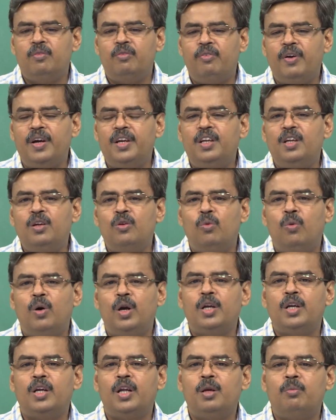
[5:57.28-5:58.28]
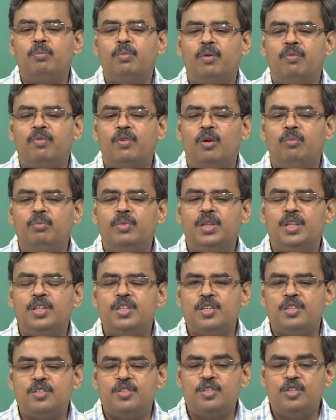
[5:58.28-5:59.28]
finding what type of
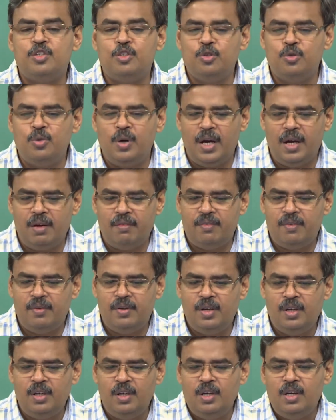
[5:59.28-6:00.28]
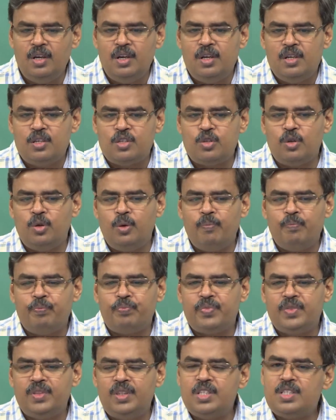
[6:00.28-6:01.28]
combinations you have. So,
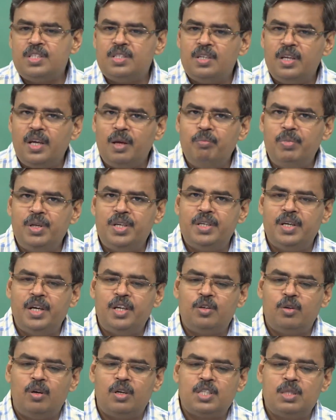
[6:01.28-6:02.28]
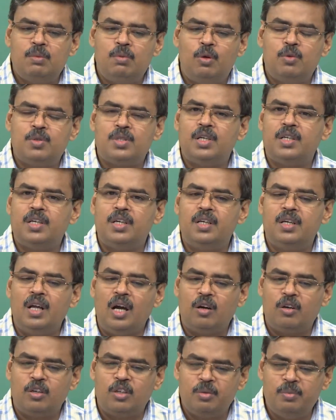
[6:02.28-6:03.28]
this MBTI talks about certain
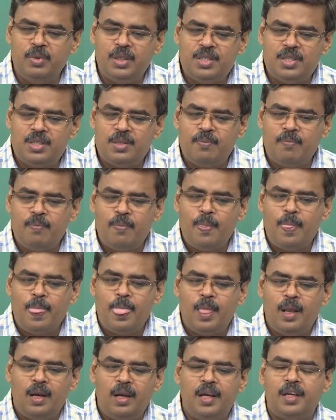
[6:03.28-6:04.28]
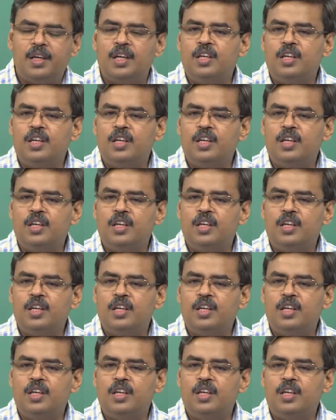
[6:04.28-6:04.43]
dichotomies like